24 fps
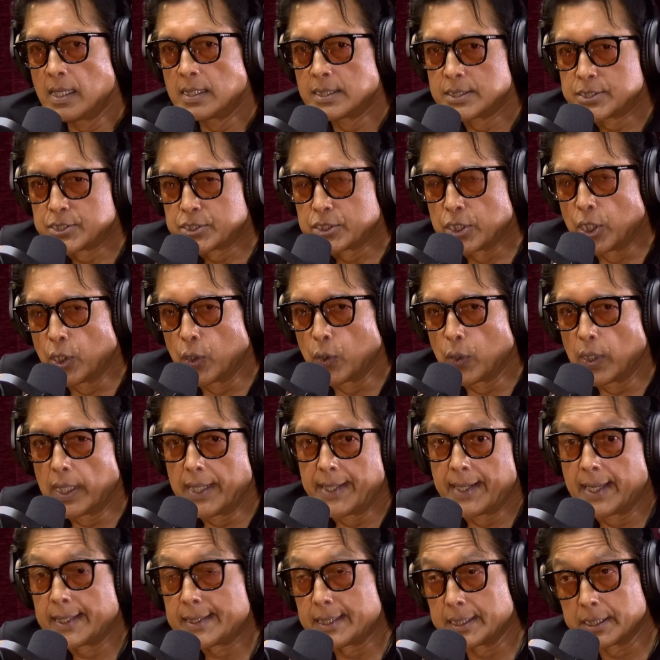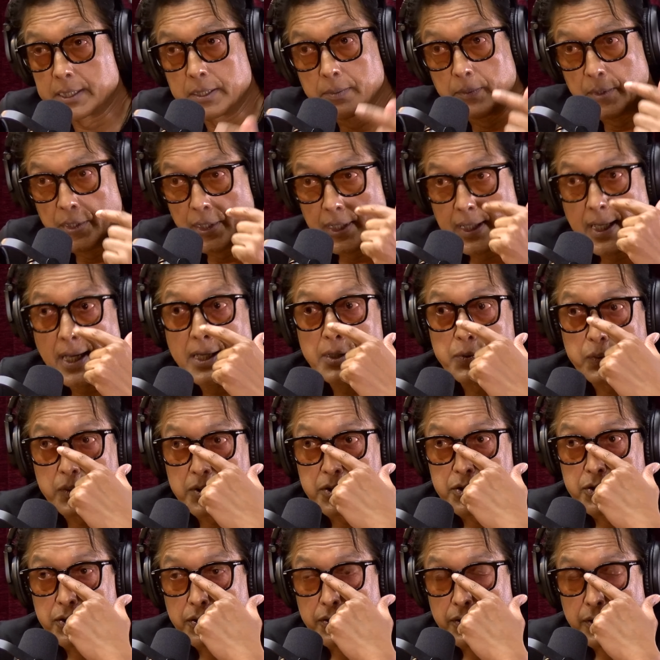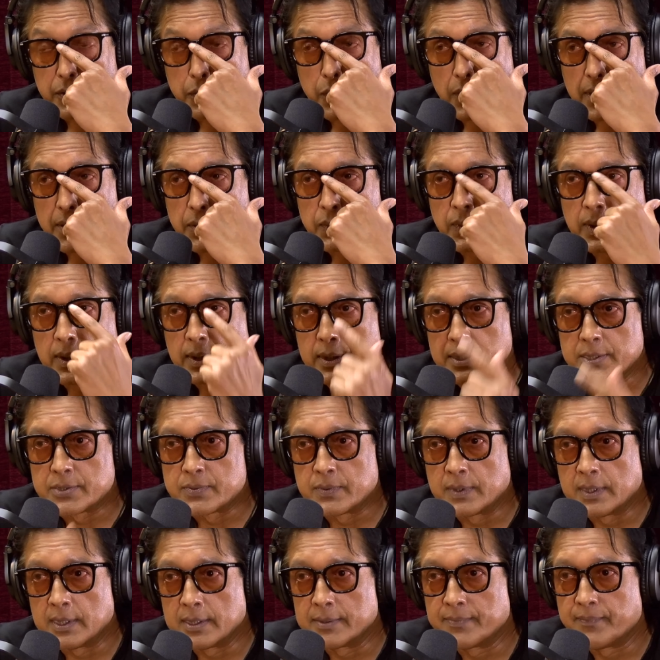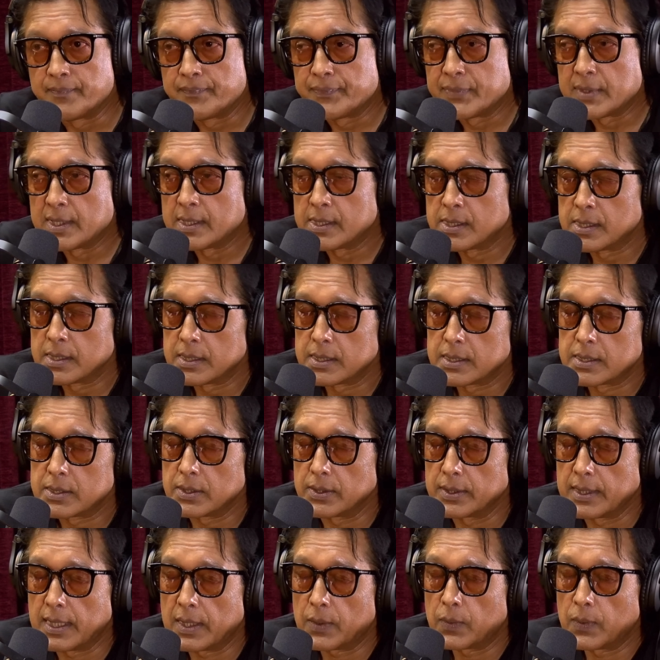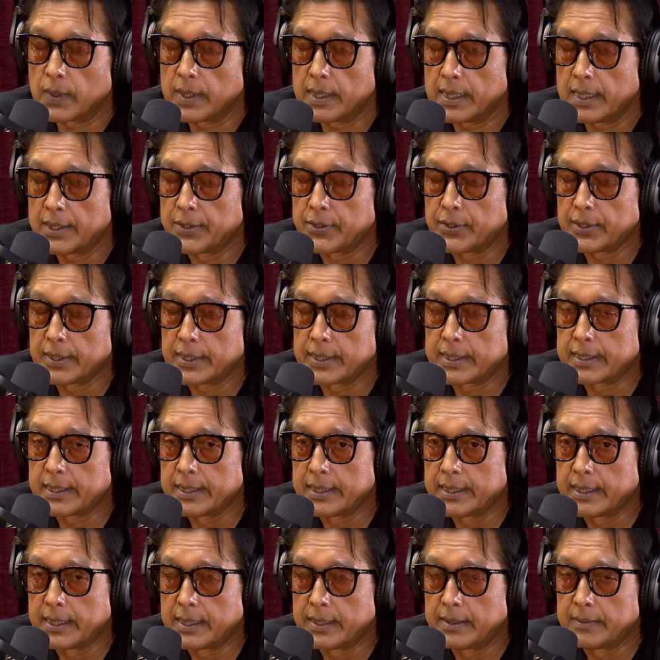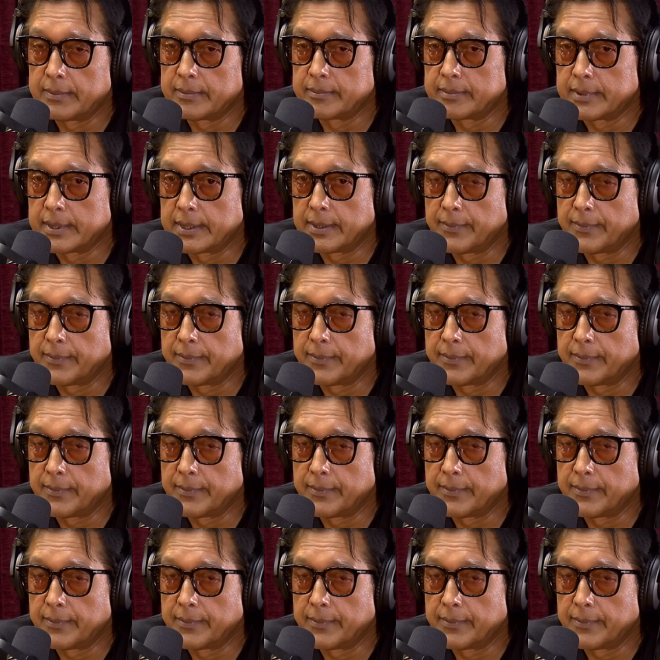So, and I can communicate with children quite well as well. So that way, I think I'm